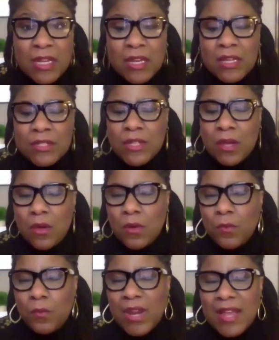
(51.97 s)

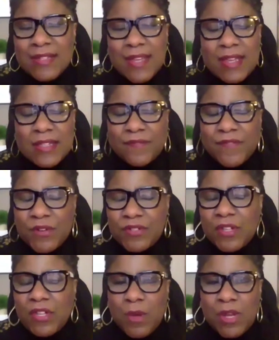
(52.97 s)
So what I say is the first
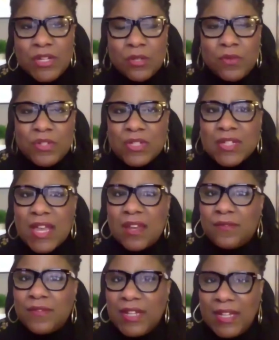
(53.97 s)
thing you want to do is just kind
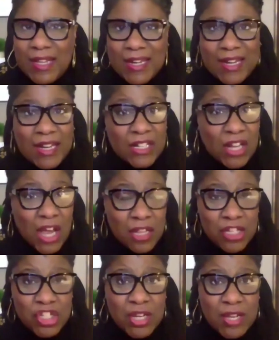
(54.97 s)
of lean in and
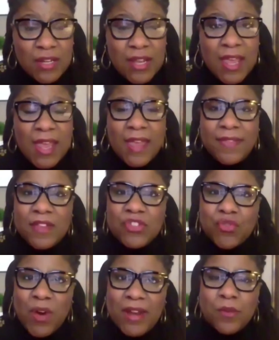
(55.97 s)
acknowledge it, and then
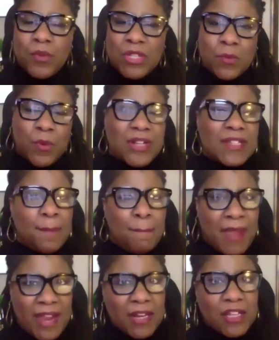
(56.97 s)
try to really work to
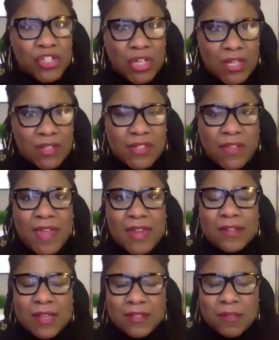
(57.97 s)
manage it so that
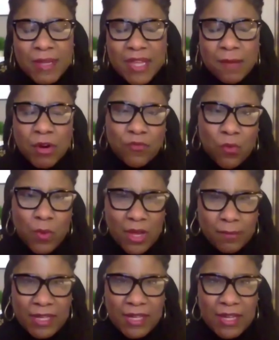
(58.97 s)
it doesn't become
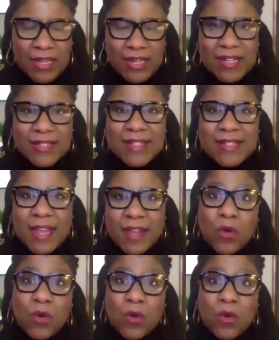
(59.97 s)
overwhelming and it doesn't take